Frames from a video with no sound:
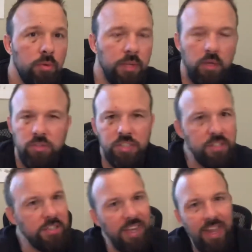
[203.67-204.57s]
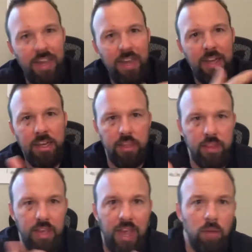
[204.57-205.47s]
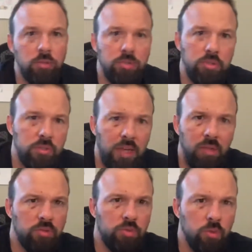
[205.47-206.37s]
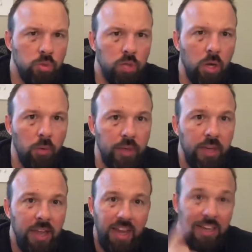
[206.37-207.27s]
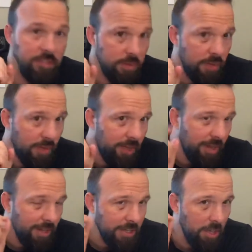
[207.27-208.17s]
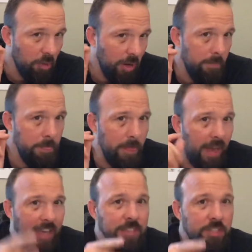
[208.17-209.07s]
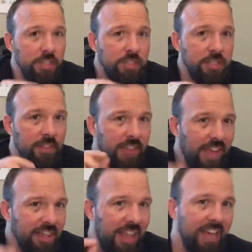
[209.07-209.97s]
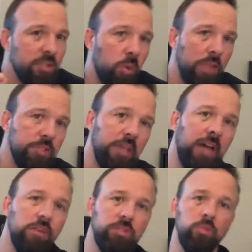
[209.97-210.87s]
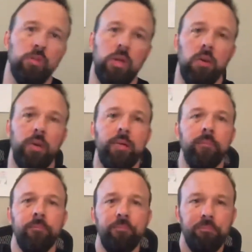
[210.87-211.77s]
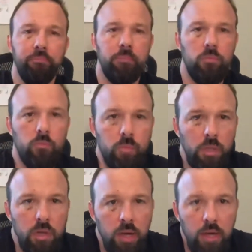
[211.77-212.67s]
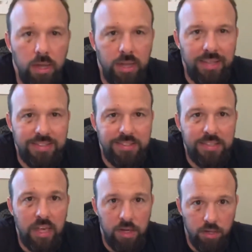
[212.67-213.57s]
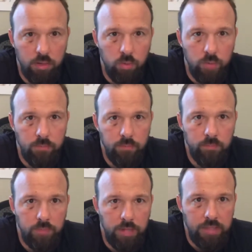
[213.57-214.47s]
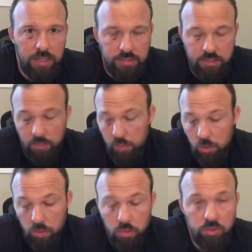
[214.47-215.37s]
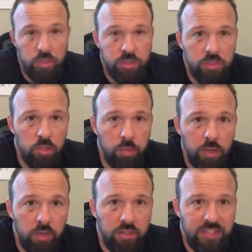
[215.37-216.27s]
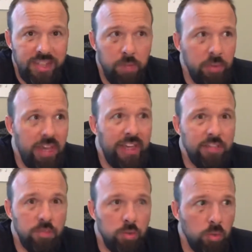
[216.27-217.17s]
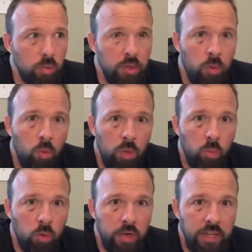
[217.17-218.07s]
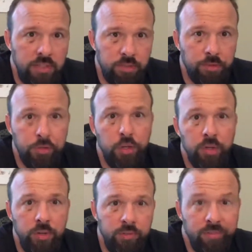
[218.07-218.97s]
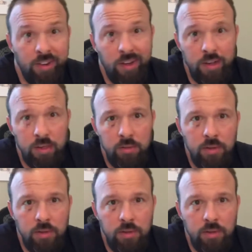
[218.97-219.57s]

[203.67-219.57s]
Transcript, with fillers: You know, just anything. How's, how's school going? And you know what? I just, that last question, how's school going, is not a good one. And that's something I want to address too because it can be answered in a one word answer. Good, fine.